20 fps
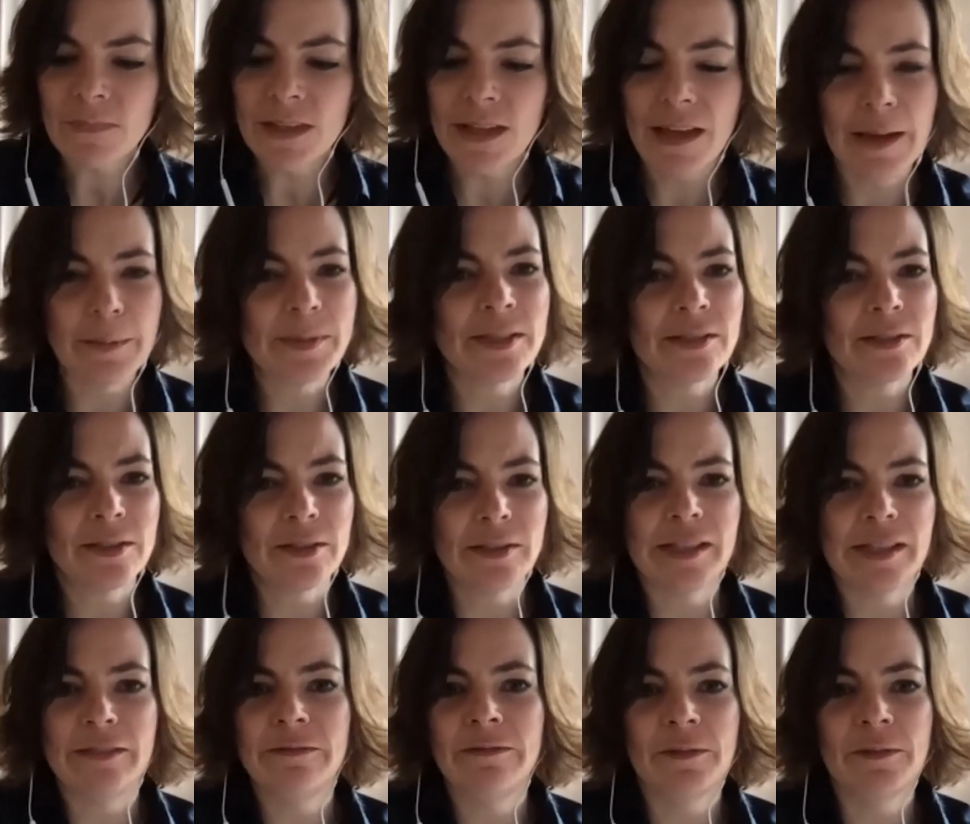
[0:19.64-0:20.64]

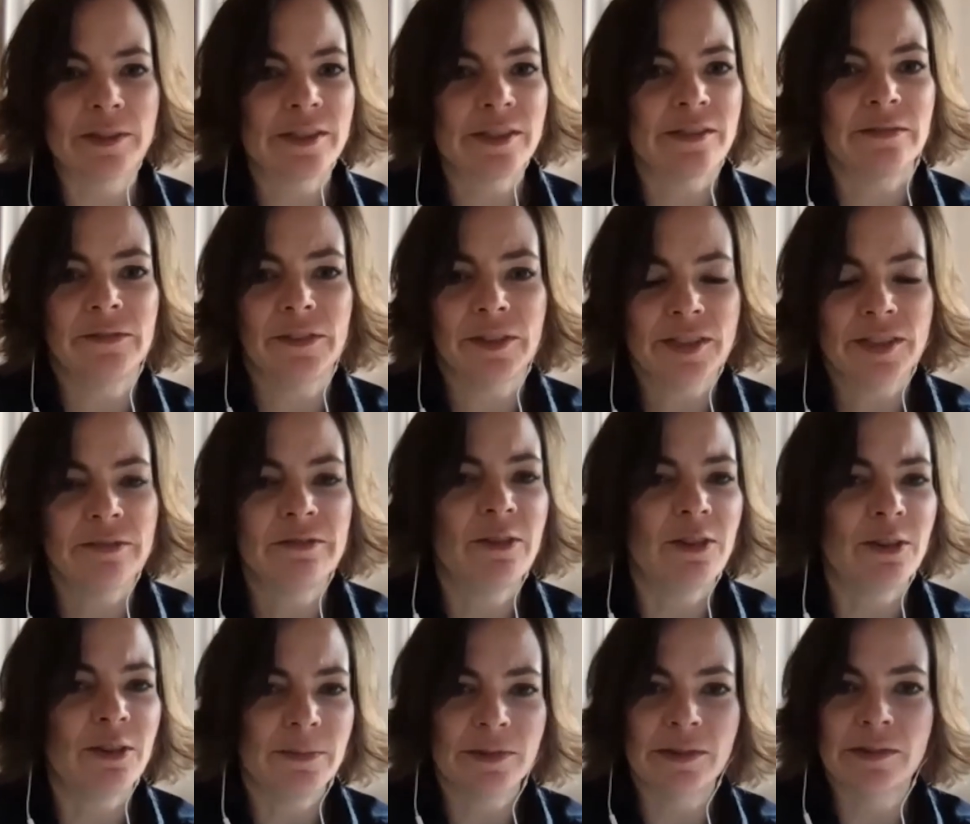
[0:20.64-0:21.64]
absolutely first and
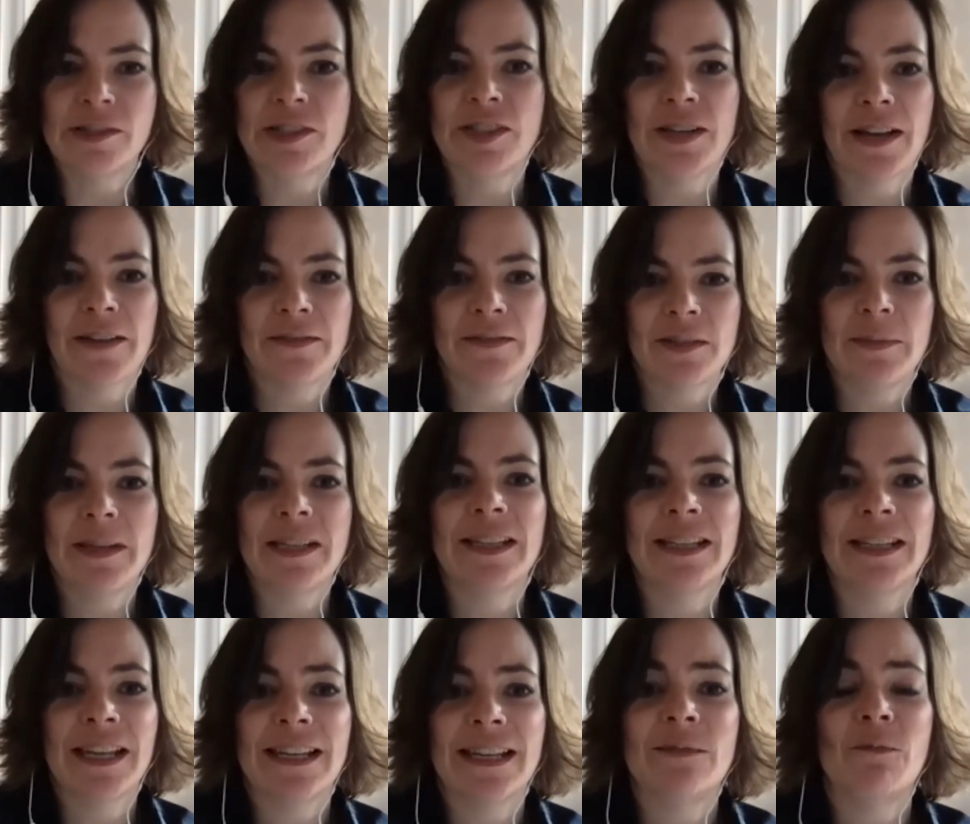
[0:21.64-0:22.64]
foremost, you have to make the
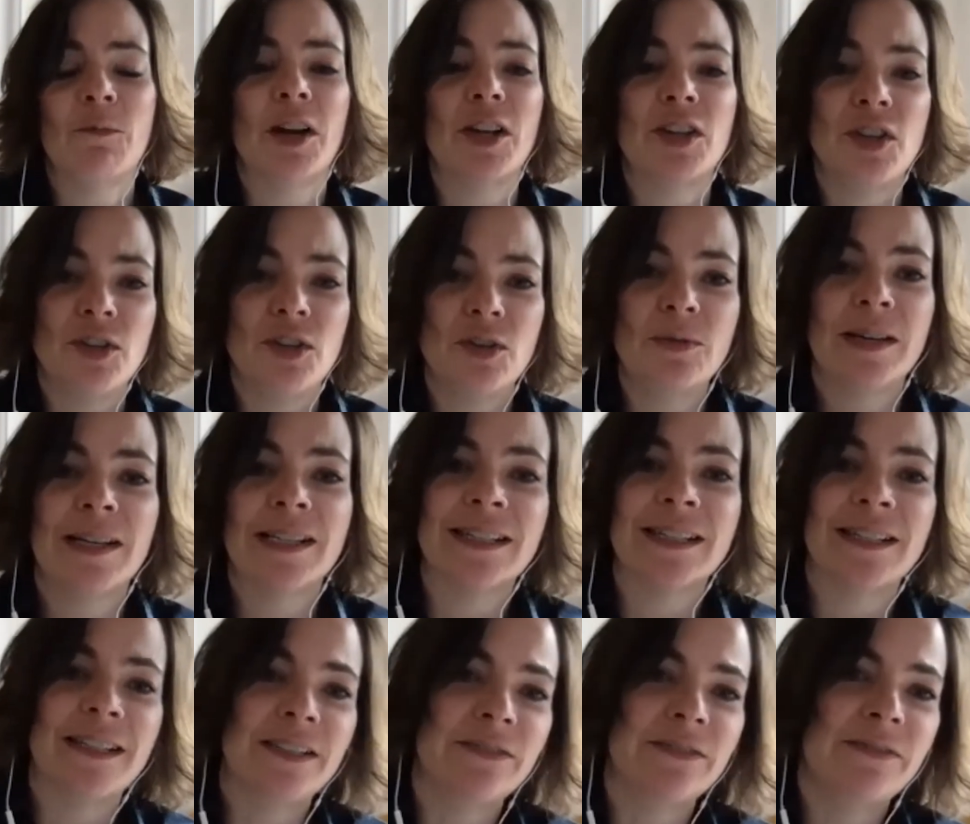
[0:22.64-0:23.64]
case why you as
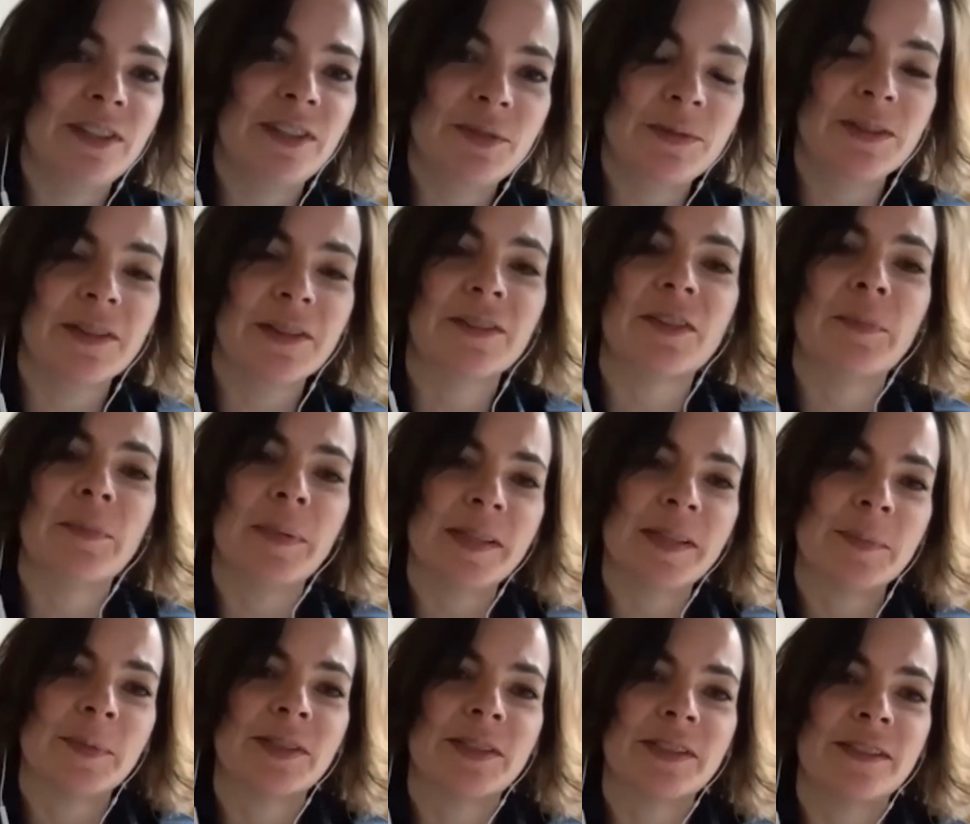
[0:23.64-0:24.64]
an individual are the best
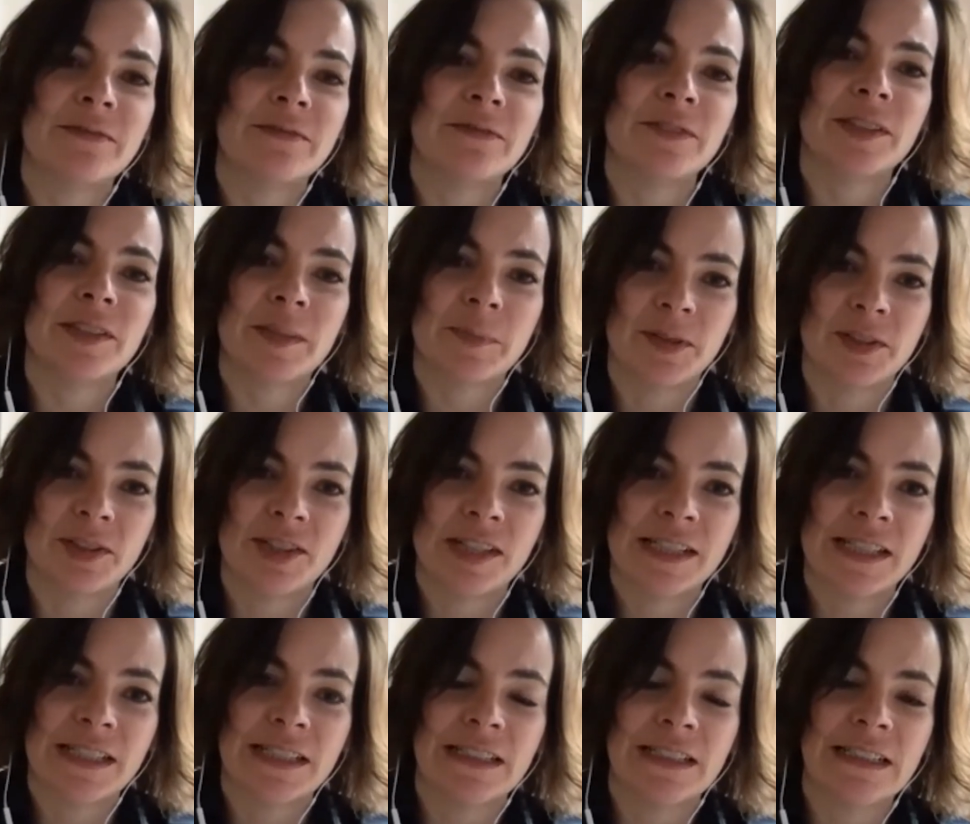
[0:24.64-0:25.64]
person for this
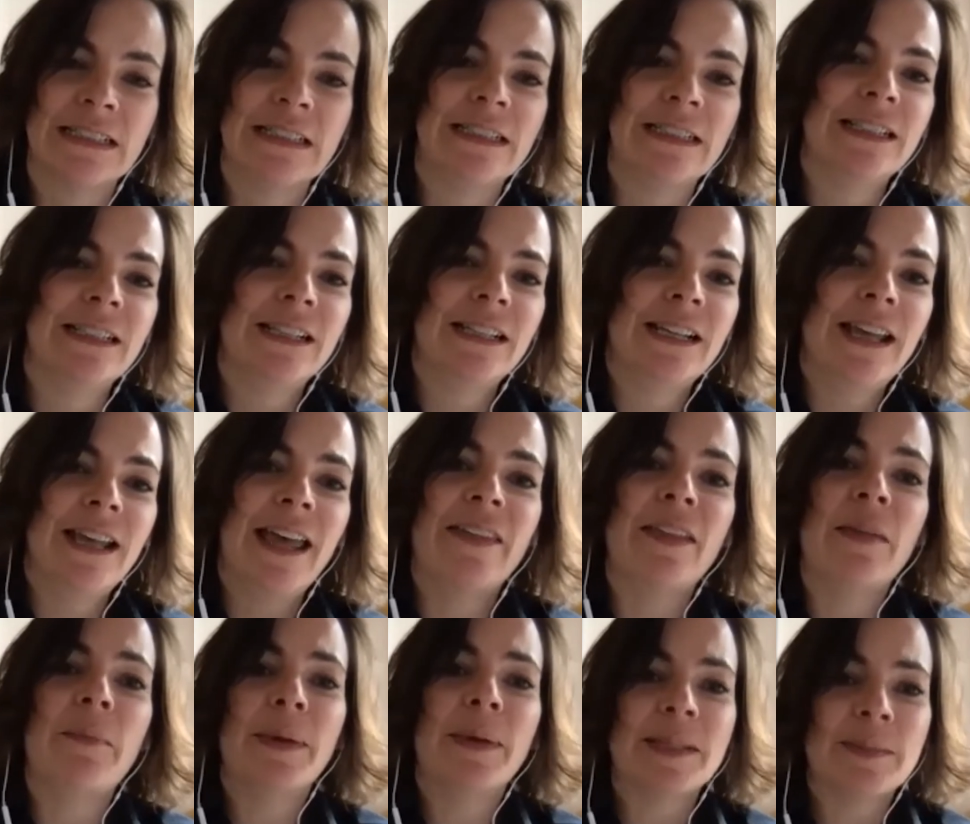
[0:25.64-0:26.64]
project and
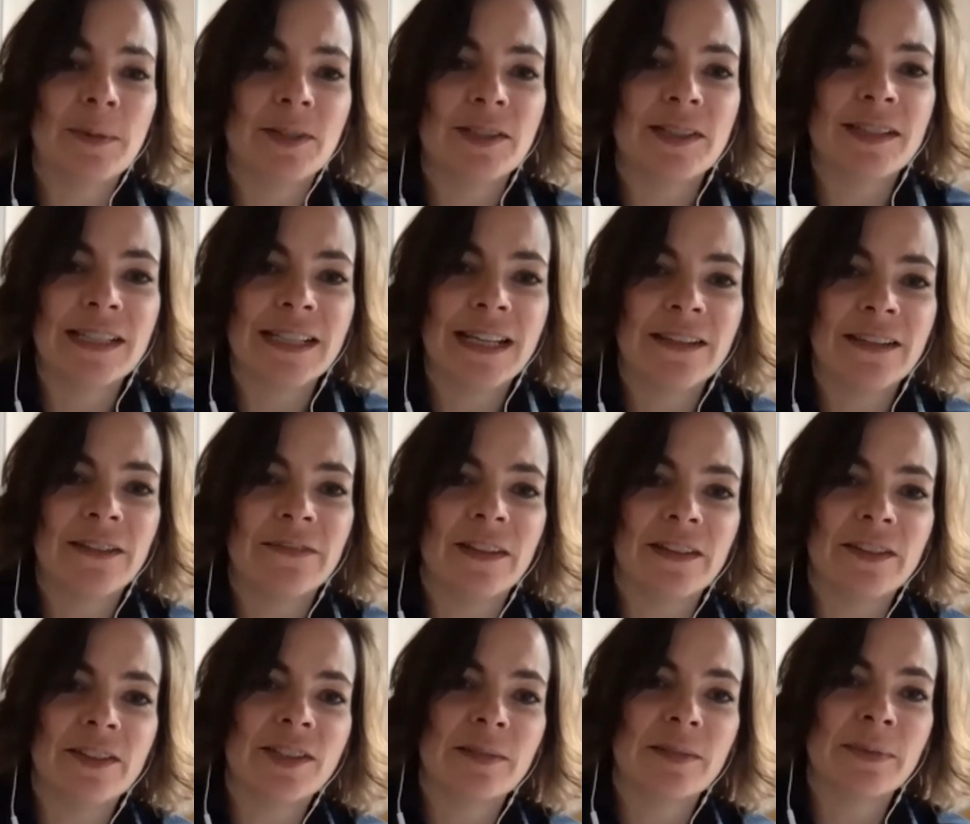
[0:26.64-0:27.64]
the best person to get the
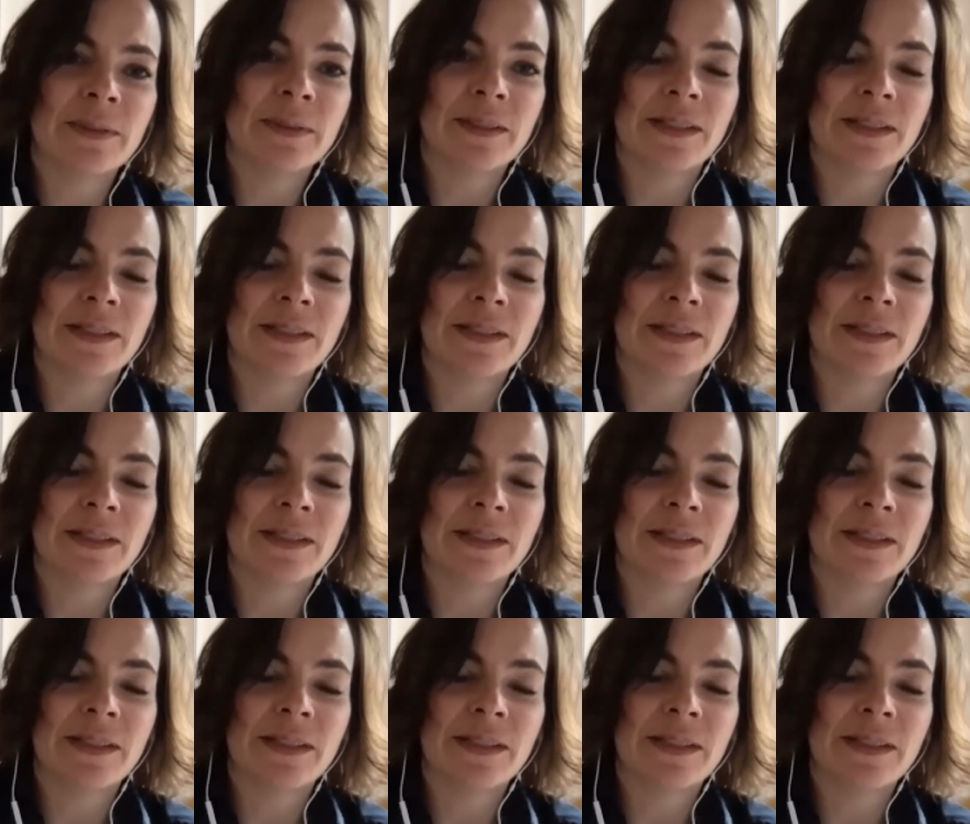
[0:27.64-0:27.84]
fellowship.